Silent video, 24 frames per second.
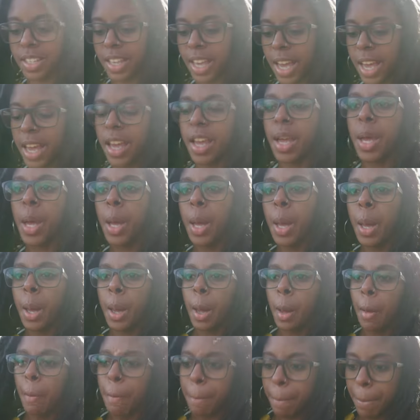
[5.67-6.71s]
to get,
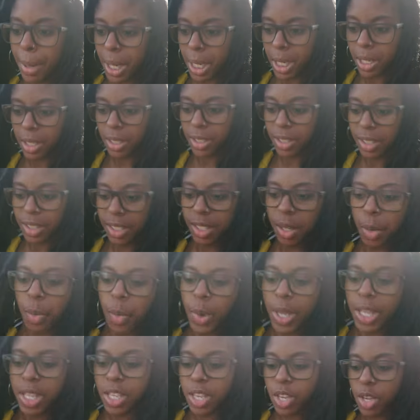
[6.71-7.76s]
but
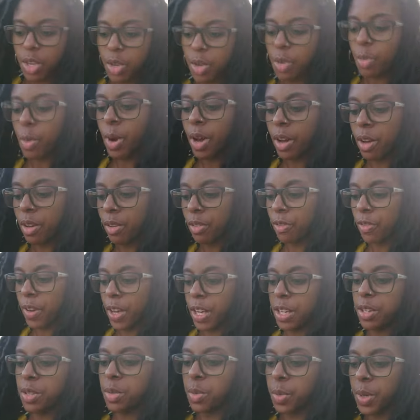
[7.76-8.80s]
when you
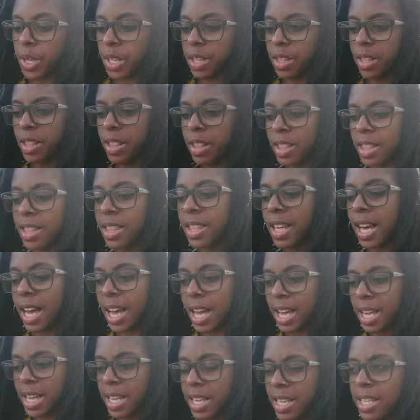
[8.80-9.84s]
find one
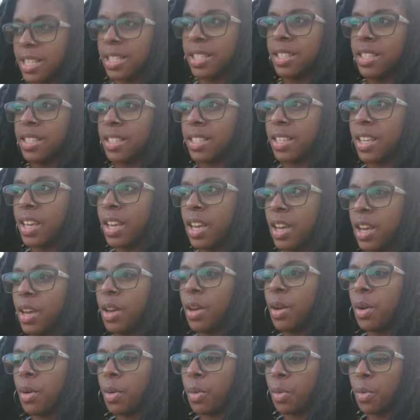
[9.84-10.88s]
that is
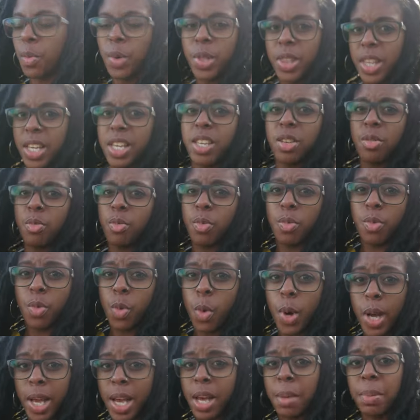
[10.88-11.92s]
one that you
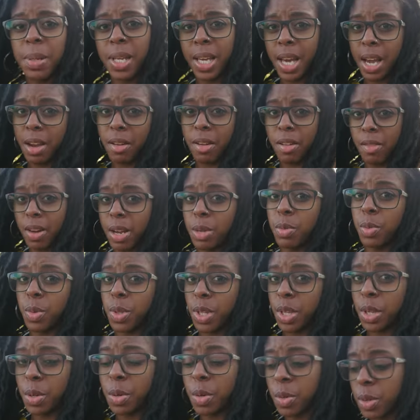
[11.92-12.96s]
quite happily carry around
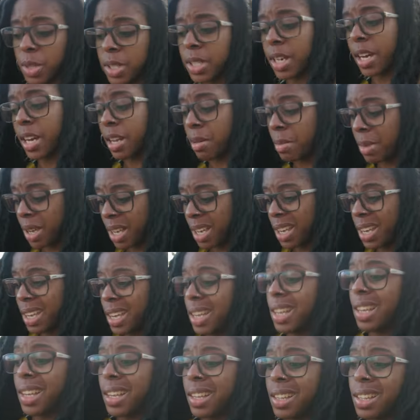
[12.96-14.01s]
with you all the time,
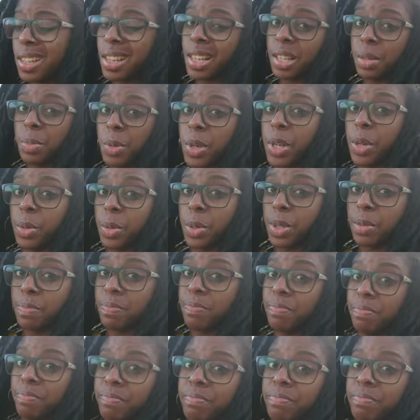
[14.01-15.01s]
then that's pretty awesome.